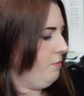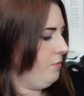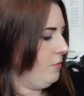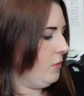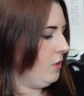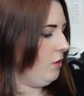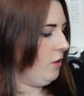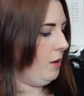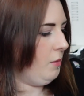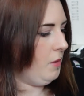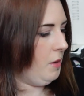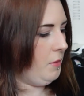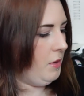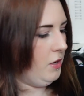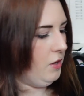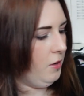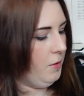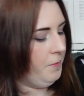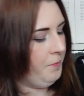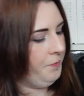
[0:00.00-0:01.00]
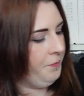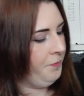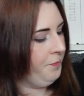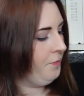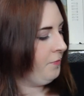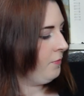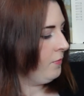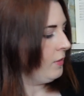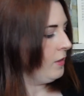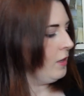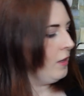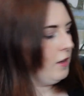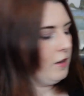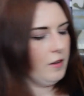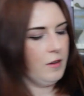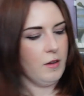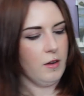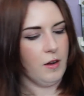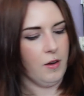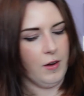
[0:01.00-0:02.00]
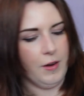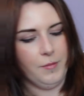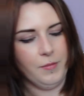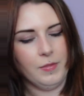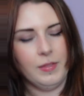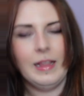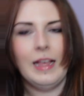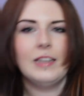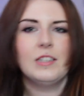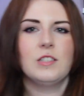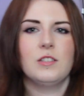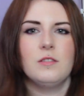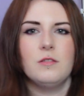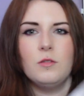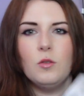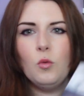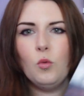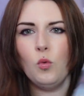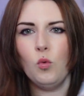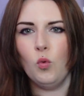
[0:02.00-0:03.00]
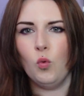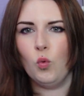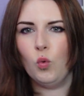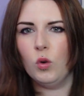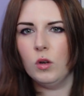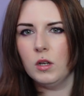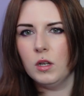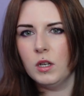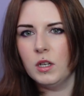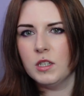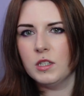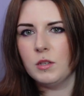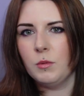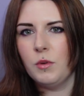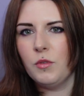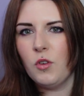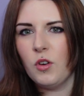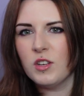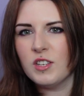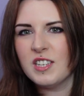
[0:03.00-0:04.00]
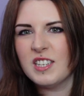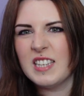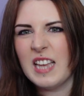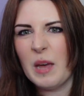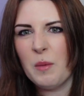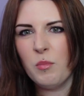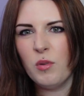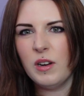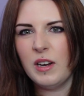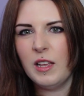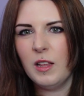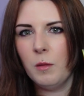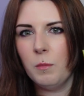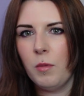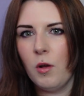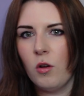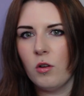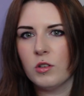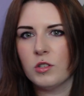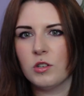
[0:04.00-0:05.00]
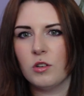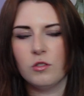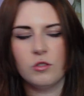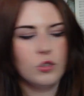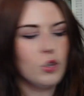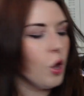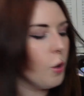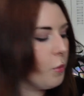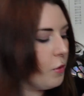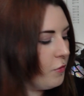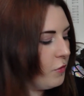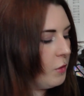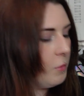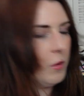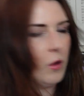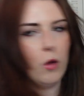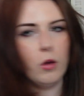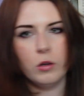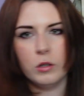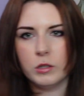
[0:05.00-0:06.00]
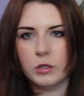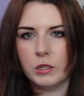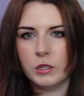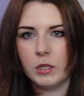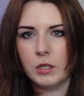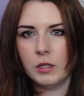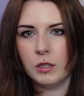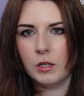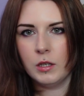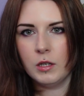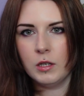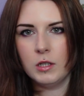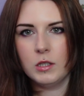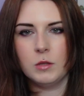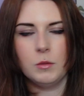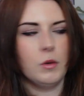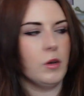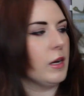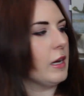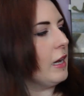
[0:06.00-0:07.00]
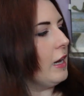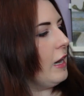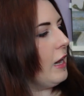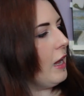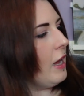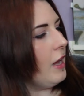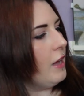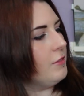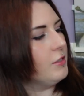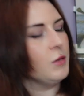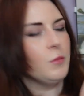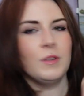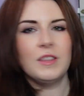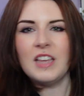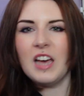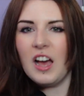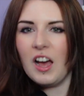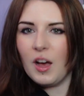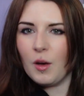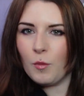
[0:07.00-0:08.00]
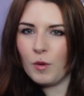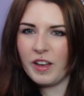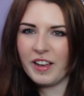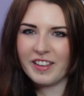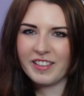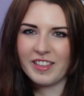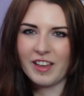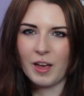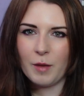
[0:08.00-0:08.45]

Alright, maybe not. Alright, let's... Ooh! So we've got a separate little box on top of the box. So we've got Clive, so with the artwork that I